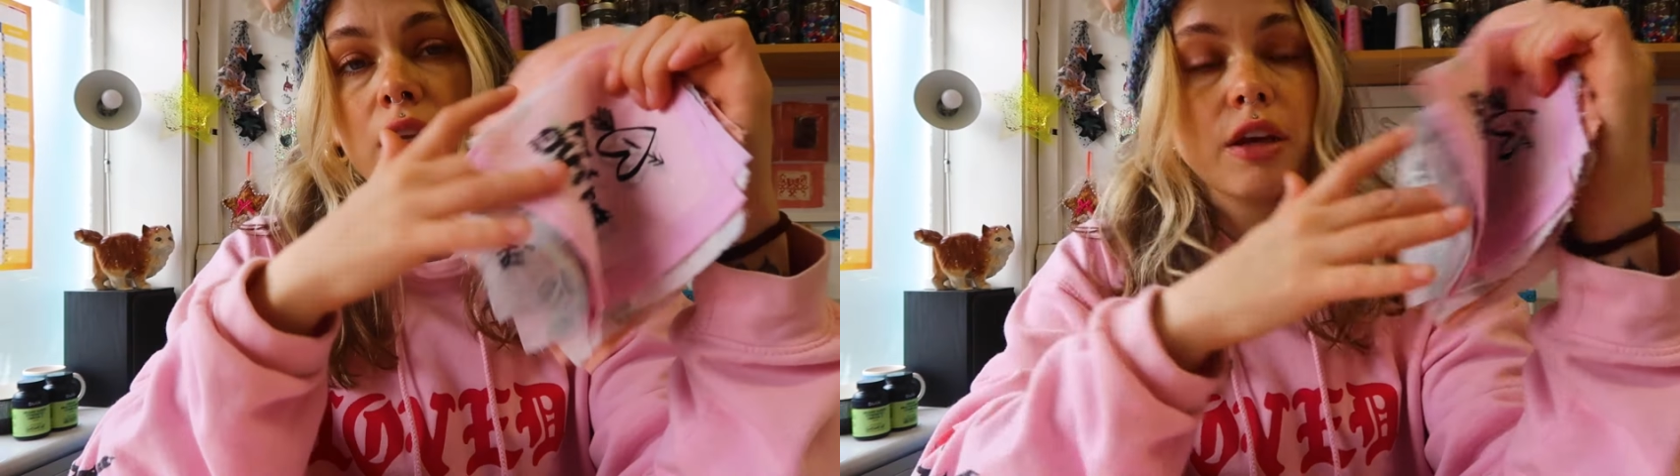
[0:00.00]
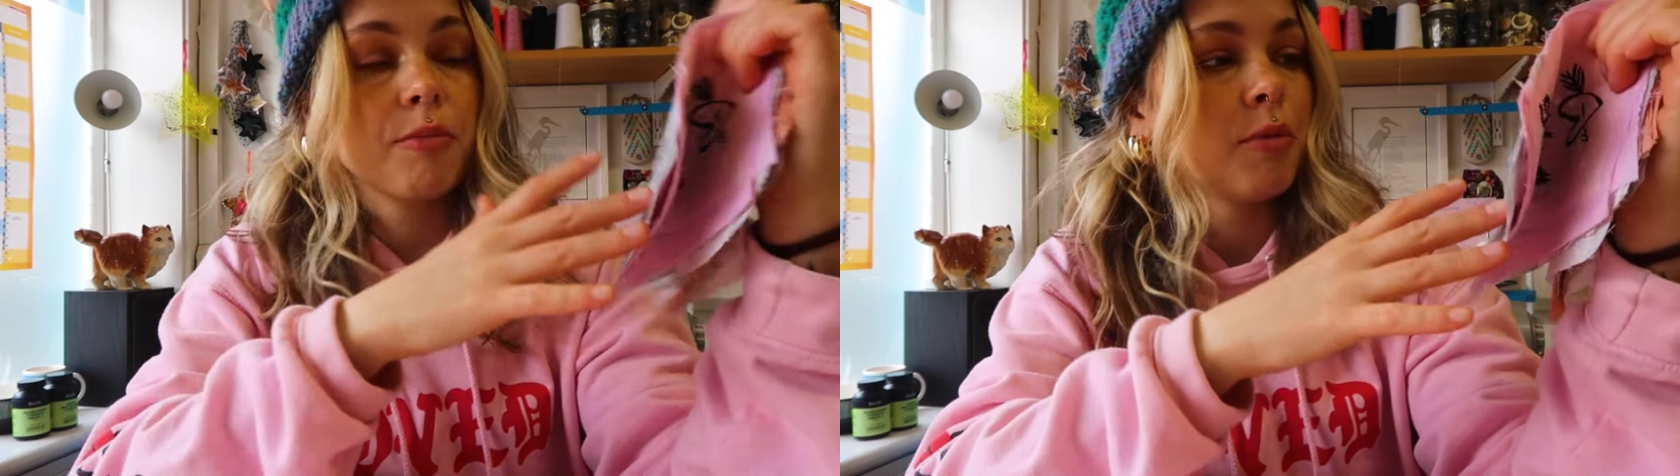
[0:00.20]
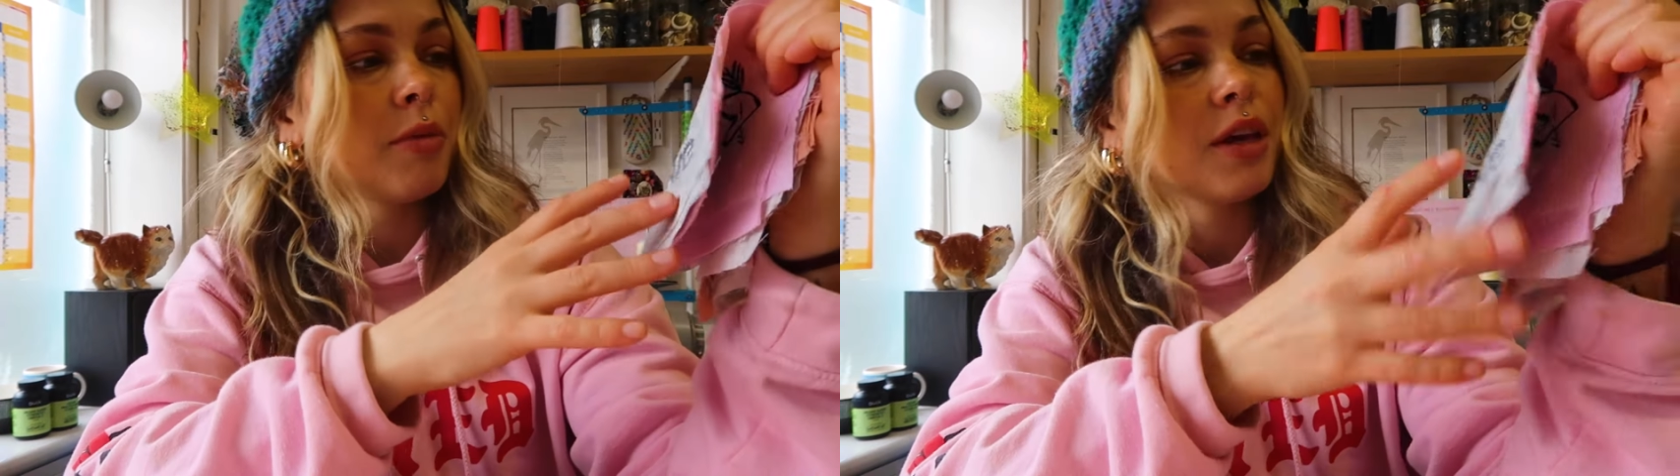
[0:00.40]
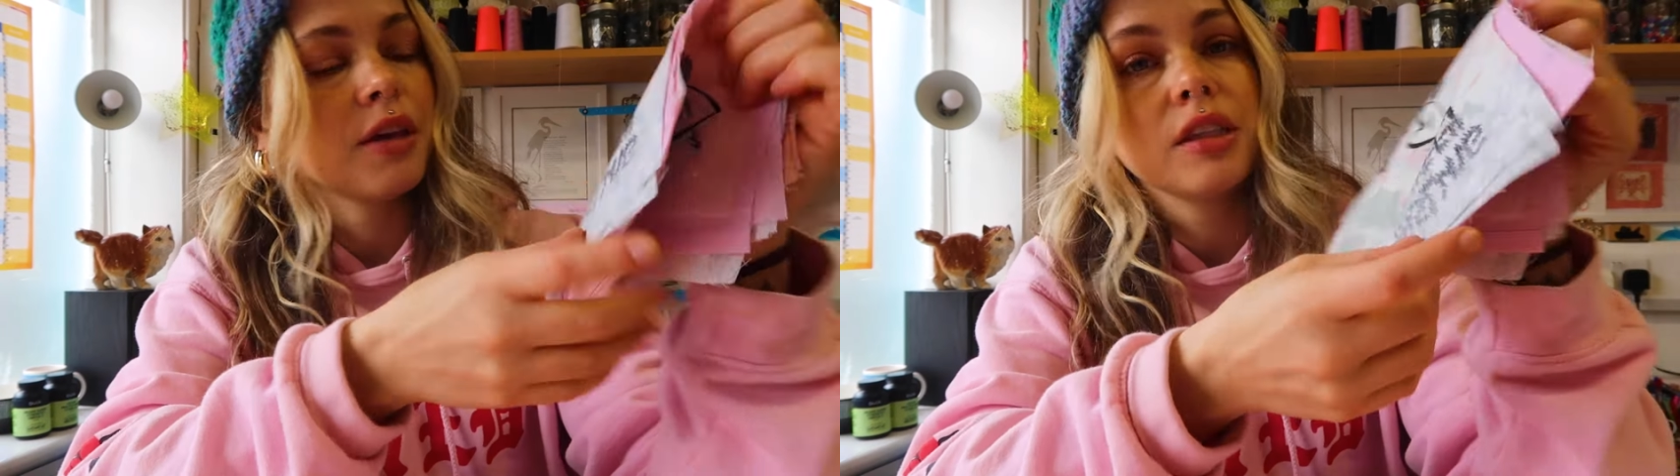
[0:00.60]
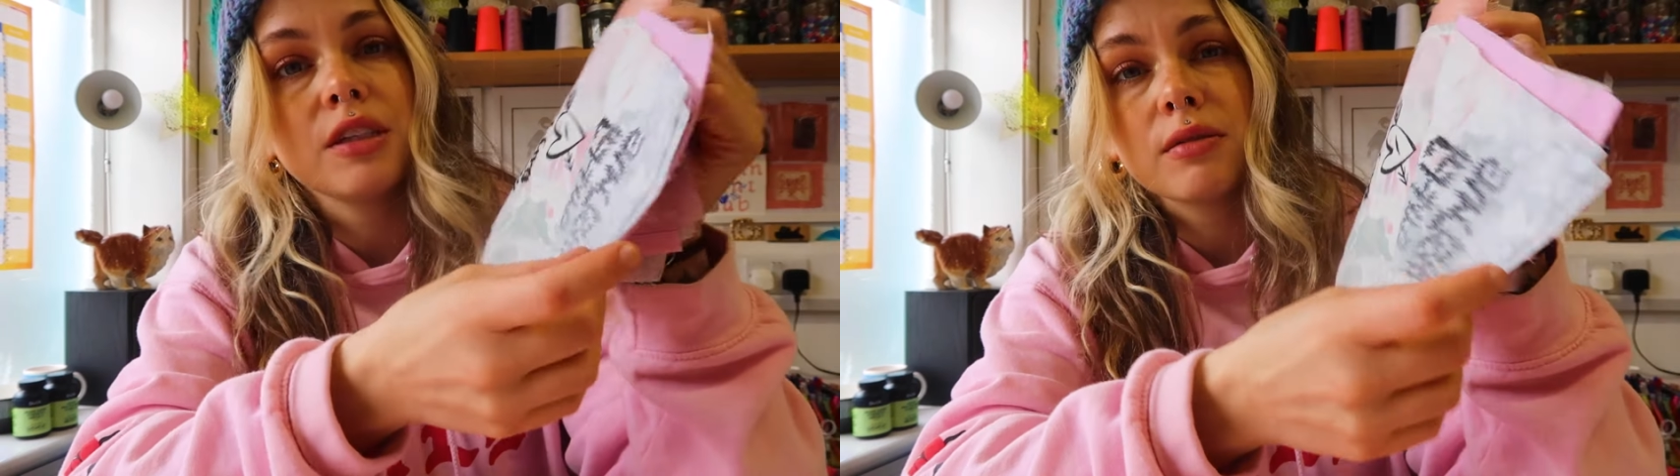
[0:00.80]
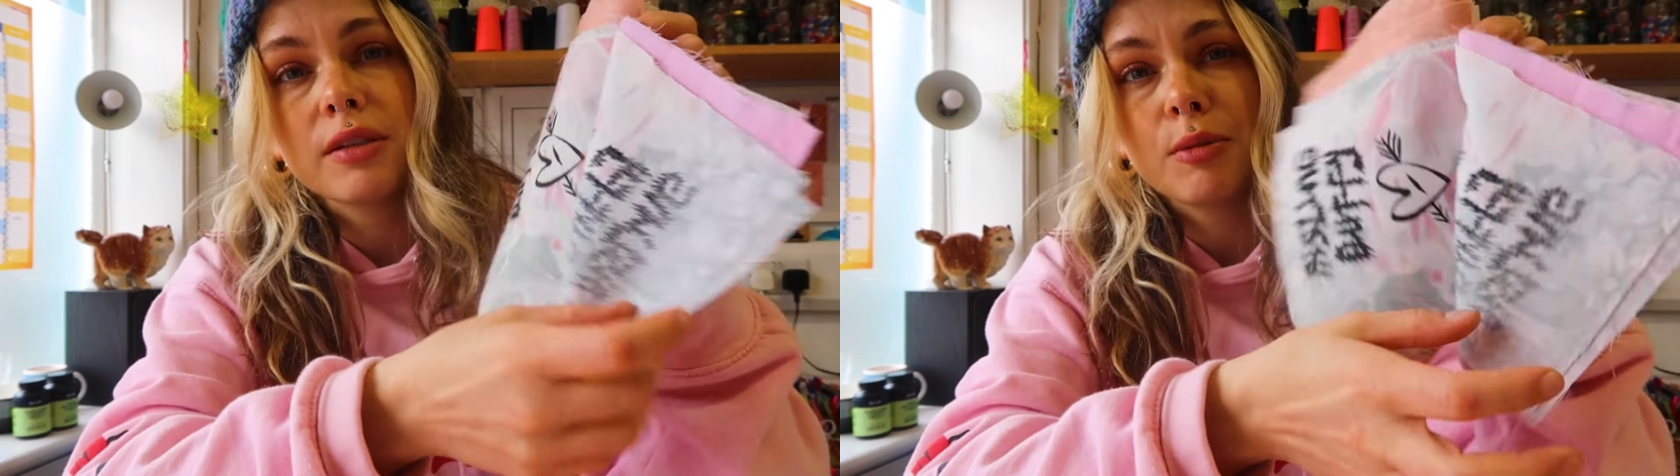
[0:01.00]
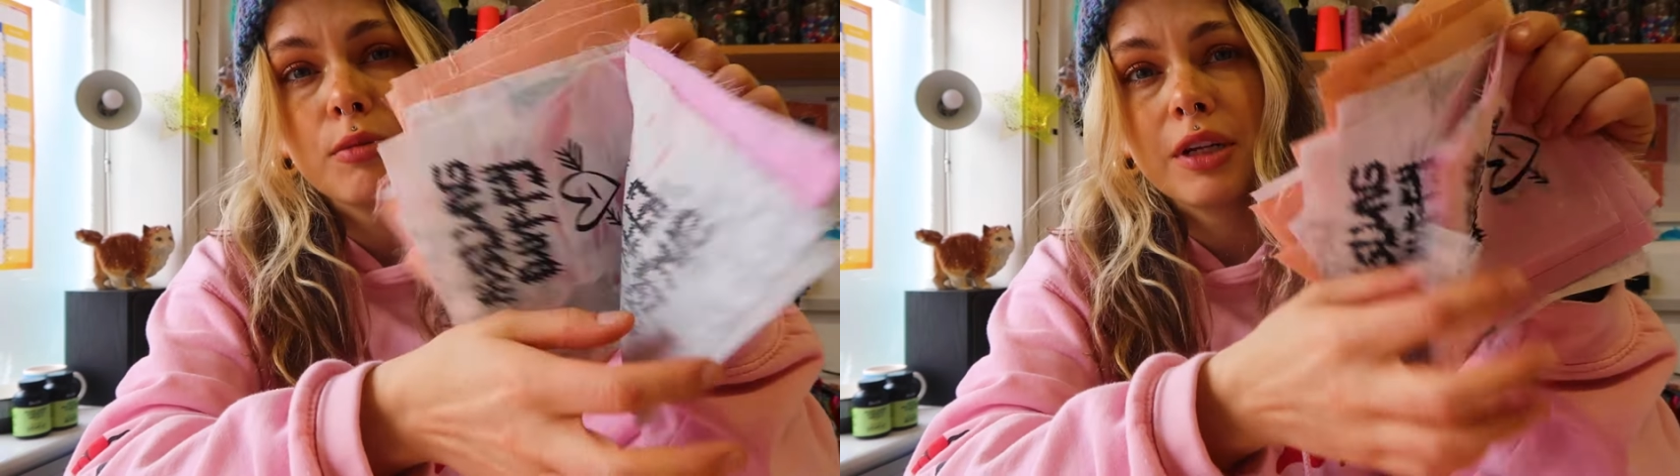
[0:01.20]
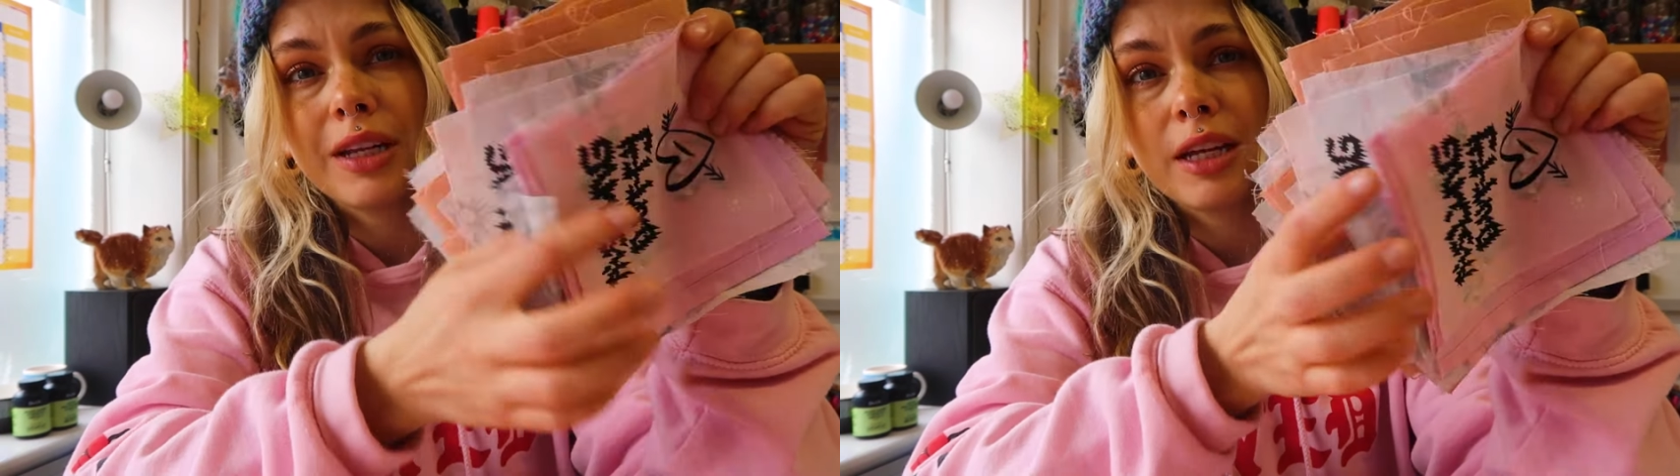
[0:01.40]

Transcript: Like, I've been making things without putting